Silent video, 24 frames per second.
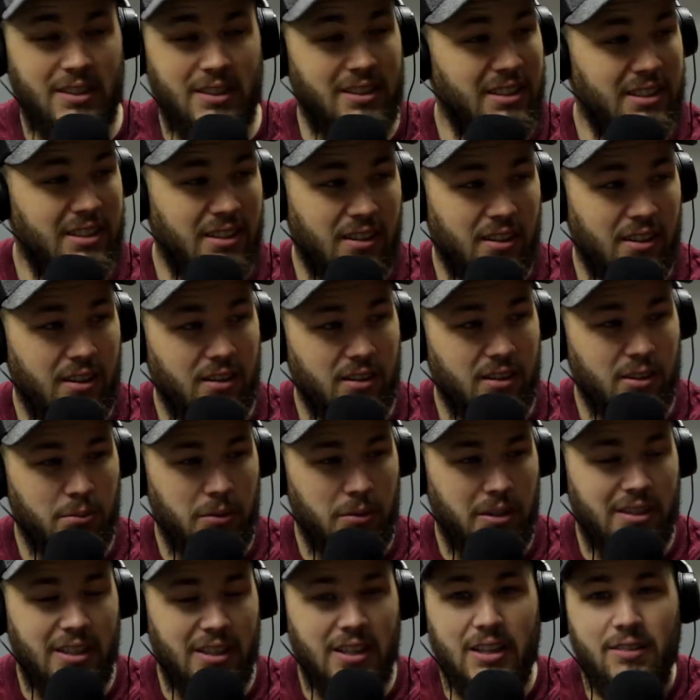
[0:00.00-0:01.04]
Because he just looked at
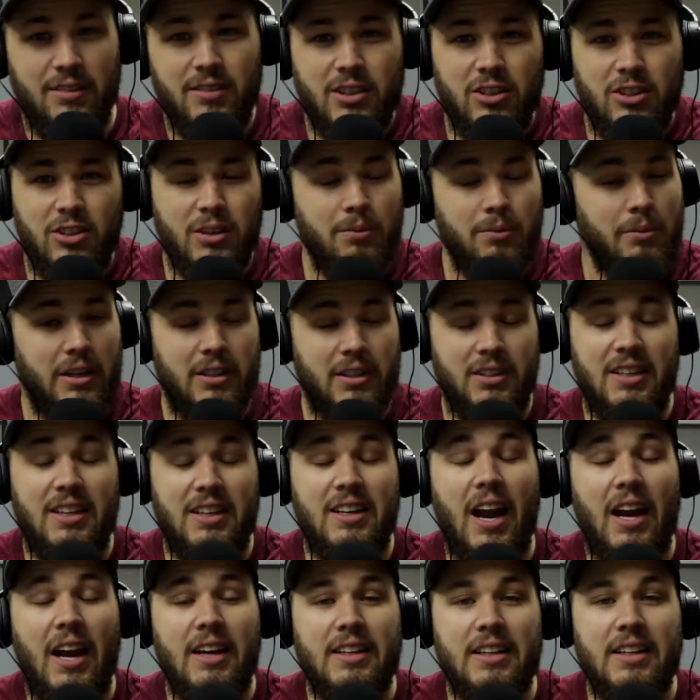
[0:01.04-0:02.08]
me, didn't even look at
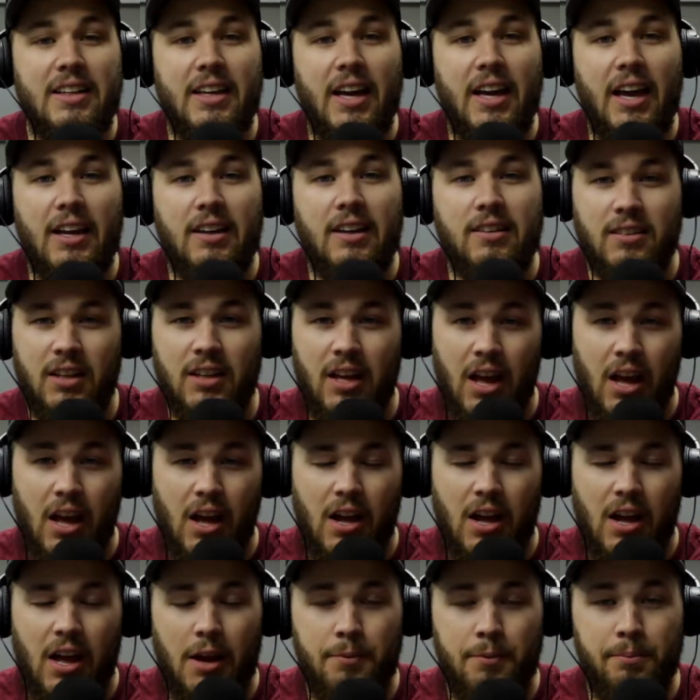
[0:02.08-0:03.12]
did not gaze
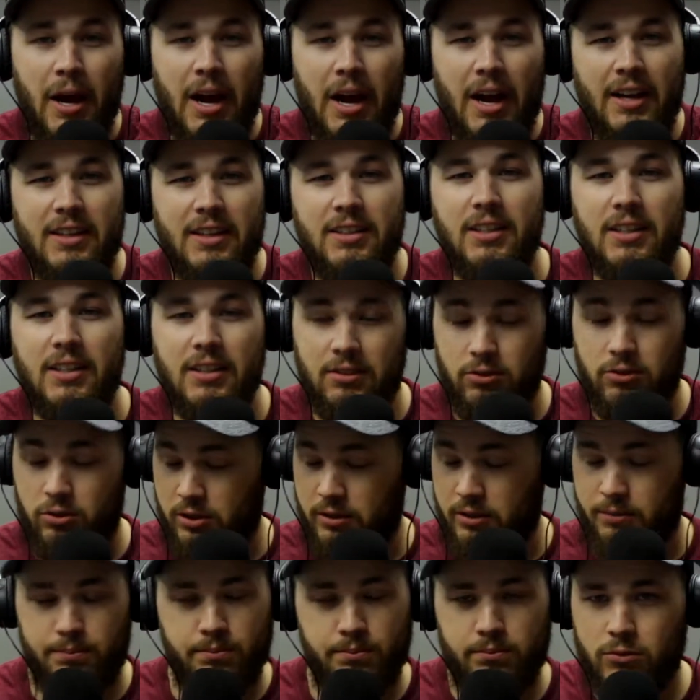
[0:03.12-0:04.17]
at my ID, and
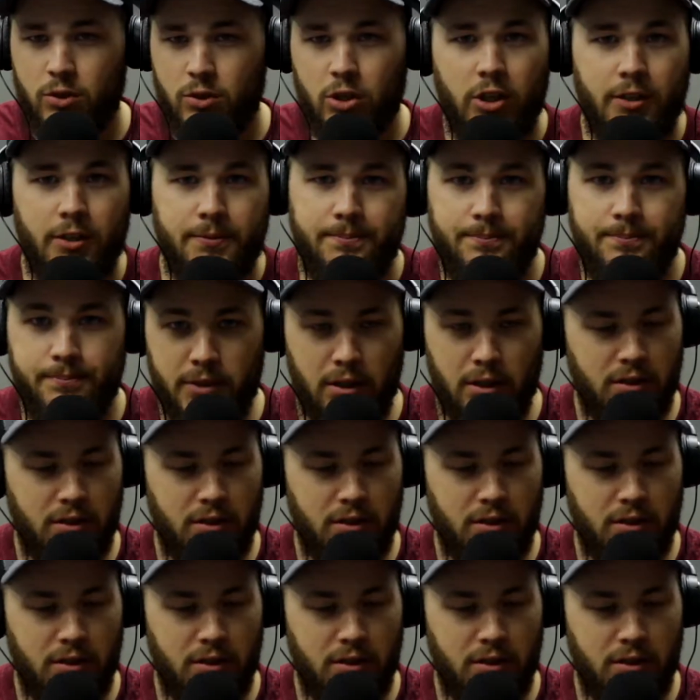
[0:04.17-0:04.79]
it's like, good.